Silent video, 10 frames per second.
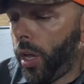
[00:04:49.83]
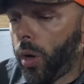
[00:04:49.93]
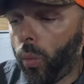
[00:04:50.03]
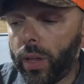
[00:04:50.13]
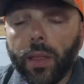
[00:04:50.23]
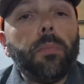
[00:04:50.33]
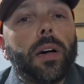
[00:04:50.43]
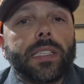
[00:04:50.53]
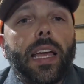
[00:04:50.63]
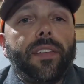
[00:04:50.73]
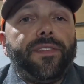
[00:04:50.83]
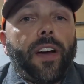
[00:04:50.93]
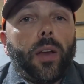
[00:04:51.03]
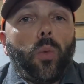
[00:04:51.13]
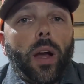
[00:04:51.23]
with a mustad
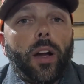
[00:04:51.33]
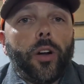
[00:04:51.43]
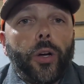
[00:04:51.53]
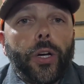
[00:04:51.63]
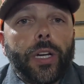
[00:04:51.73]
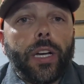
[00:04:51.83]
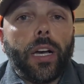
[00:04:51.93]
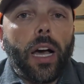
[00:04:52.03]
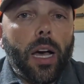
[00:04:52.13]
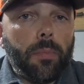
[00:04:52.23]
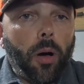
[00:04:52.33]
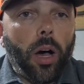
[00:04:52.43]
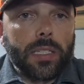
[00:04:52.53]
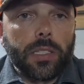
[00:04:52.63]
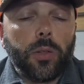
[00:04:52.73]
fine wire hook.
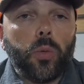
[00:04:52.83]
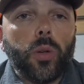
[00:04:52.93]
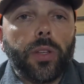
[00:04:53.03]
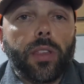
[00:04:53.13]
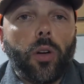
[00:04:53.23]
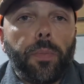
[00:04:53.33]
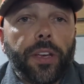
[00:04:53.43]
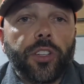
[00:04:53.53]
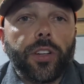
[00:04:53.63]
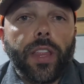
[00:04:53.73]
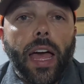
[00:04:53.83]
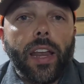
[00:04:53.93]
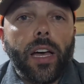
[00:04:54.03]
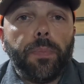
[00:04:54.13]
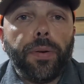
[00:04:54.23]
Also, we'll throw a picture of that
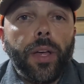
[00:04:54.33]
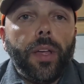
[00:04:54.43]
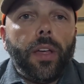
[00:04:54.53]
up.